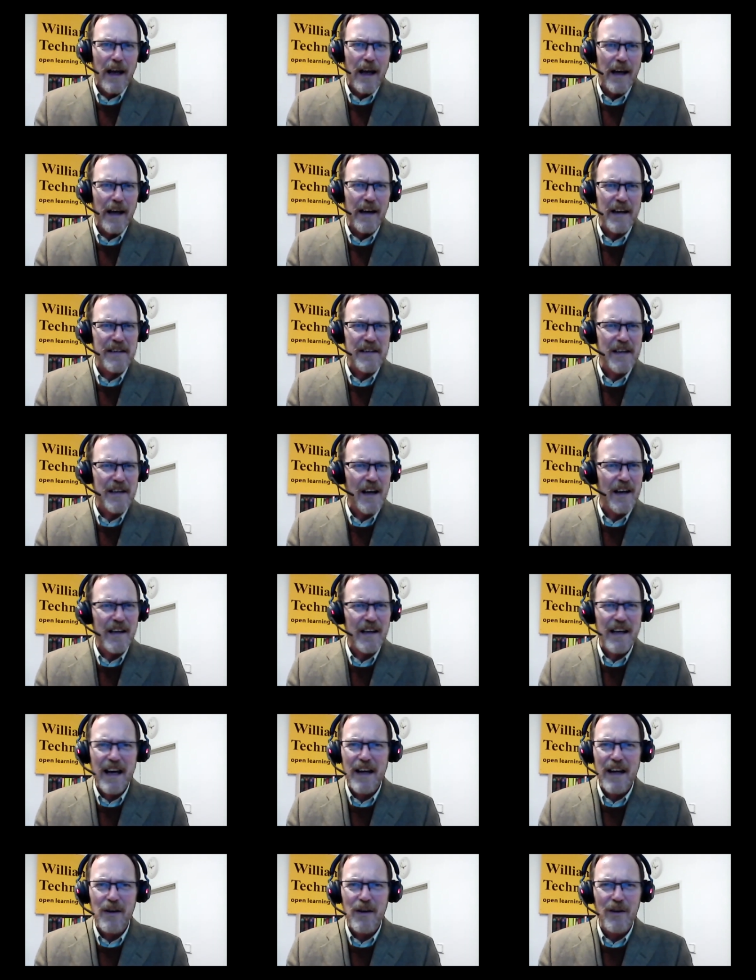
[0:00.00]
and I saw a
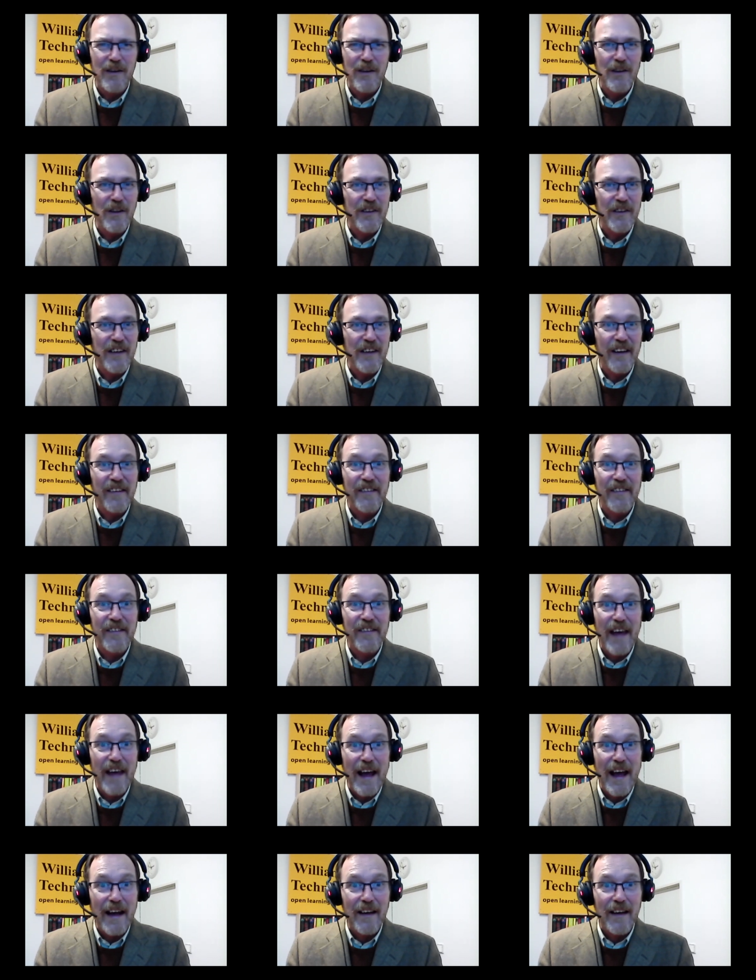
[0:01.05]
guy who looked
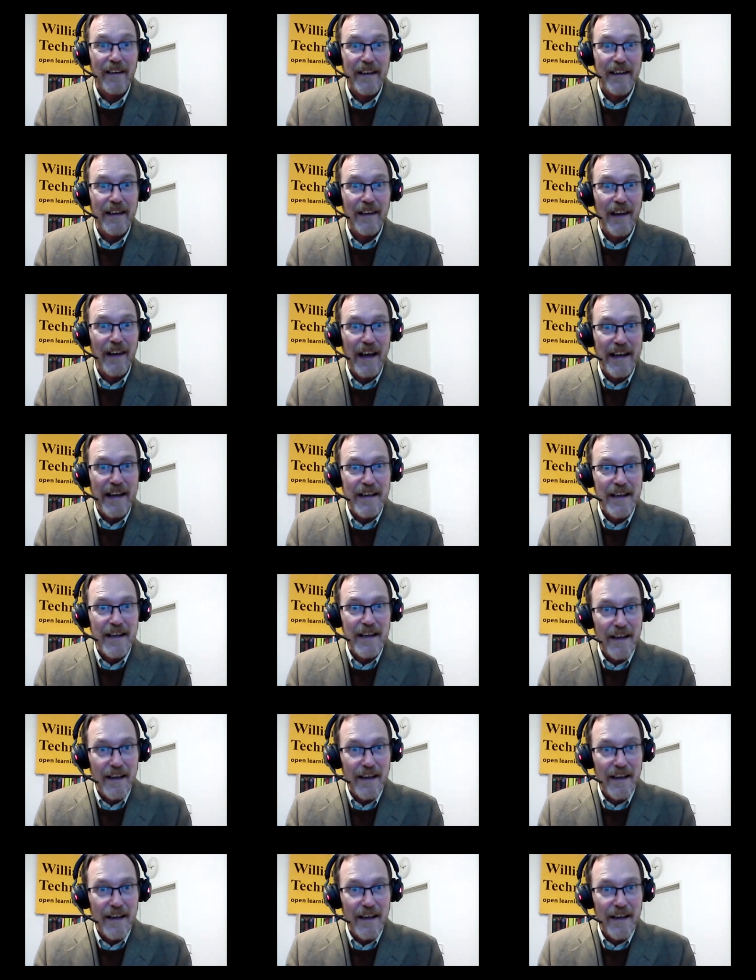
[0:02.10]
exactly like